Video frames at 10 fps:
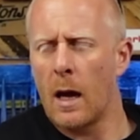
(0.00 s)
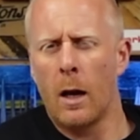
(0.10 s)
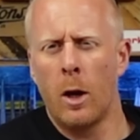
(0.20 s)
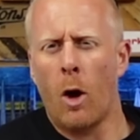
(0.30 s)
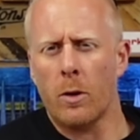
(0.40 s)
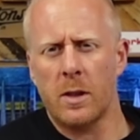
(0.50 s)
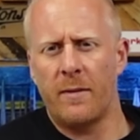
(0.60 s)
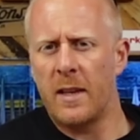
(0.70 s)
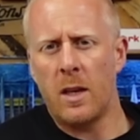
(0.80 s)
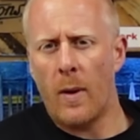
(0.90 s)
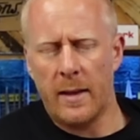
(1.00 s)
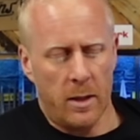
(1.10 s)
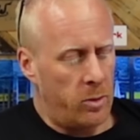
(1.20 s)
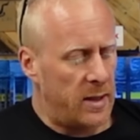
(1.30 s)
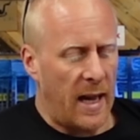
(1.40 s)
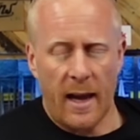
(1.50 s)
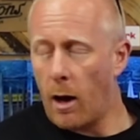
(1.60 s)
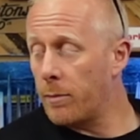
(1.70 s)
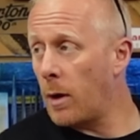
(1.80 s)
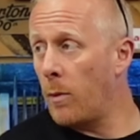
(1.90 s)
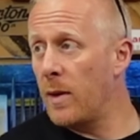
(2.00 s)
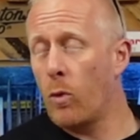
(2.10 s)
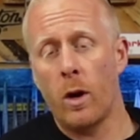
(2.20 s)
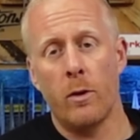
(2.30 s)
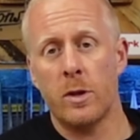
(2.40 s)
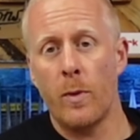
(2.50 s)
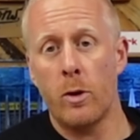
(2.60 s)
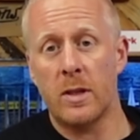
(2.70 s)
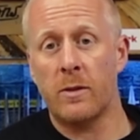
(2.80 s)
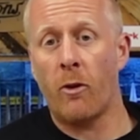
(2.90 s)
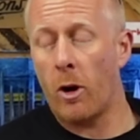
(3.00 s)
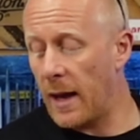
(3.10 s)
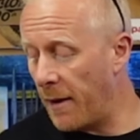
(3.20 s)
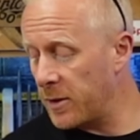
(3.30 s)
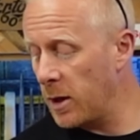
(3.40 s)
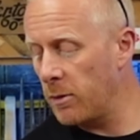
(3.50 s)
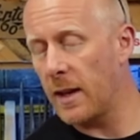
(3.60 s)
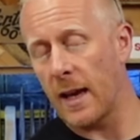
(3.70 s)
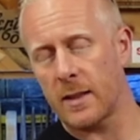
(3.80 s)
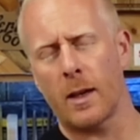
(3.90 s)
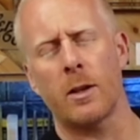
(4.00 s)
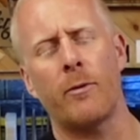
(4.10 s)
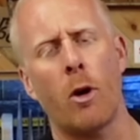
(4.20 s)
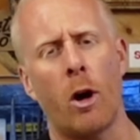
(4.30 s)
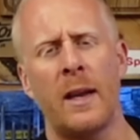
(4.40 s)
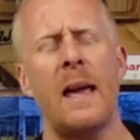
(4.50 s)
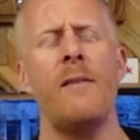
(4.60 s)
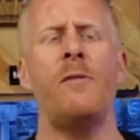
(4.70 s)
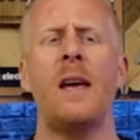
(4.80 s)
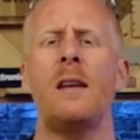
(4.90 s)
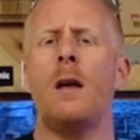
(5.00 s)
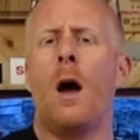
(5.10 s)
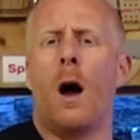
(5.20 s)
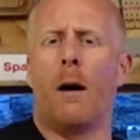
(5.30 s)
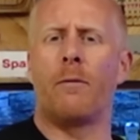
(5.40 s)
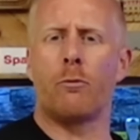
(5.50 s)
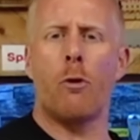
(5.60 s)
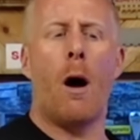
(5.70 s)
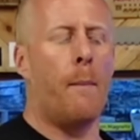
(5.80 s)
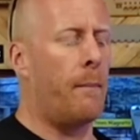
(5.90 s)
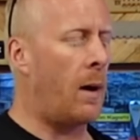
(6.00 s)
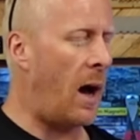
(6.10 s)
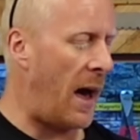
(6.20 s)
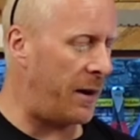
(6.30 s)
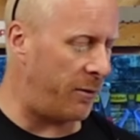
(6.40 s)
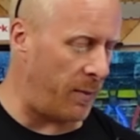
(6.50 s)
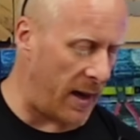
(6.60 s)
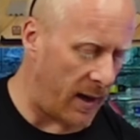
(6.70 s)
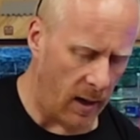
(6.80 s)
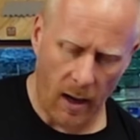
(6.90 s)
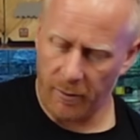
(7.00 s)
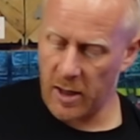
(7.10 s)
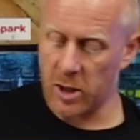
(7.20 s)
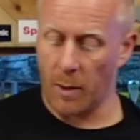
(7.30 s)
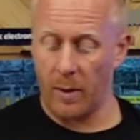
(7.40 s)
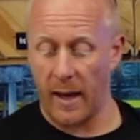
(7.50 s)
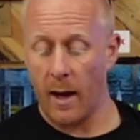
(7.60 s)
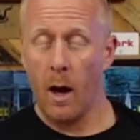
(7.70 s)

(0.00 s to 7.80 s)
Lots of innuendo today. I'm in one of those moods. It's Friday afternoon, isn't it? It's because I've got an evening of rum ahead of me. Lovely jubbly.